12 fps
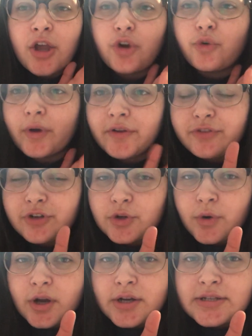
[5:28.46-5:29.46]

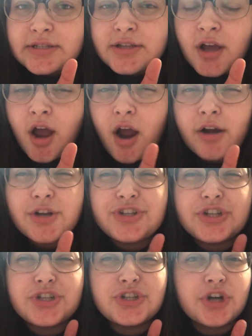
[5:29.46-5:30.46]
Gryffindors are
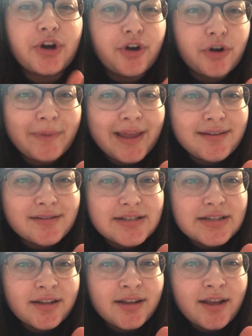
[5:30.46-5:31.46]

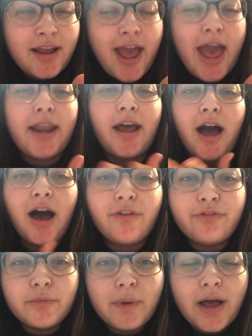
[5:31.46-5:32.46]
determined and
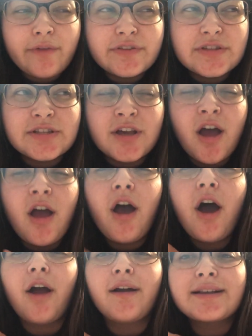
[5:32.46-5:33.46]
Hufflepuffs
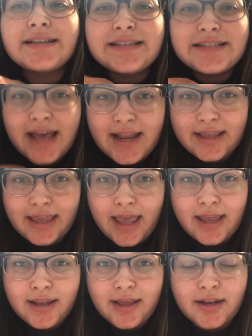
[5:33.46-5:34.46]
are
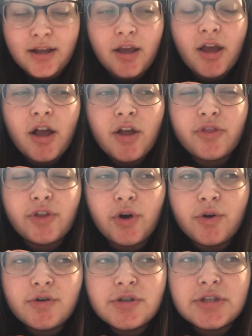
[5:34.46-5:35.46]
dedicated.
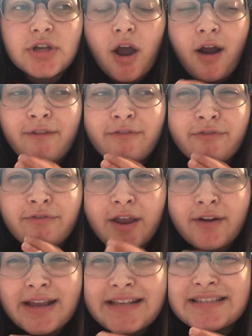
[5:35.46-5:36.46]
Those are
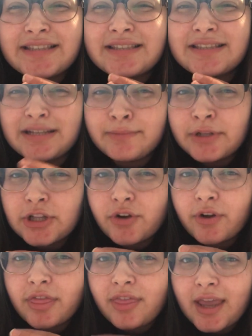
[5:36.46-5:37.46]
very
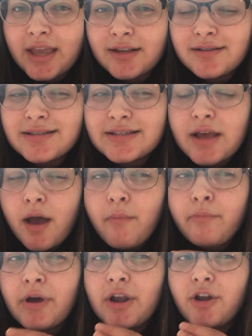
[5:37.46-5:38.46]
similar things,
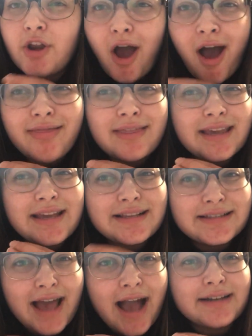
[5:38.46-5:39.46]
but not the
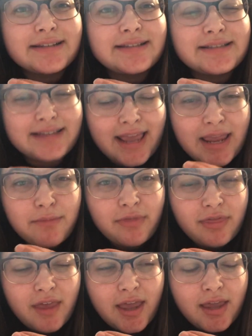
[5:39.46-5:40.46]
exact same
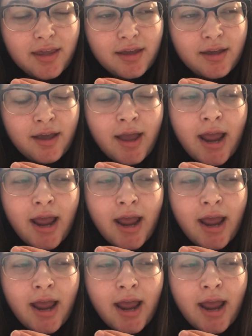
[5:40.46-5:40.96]
thing.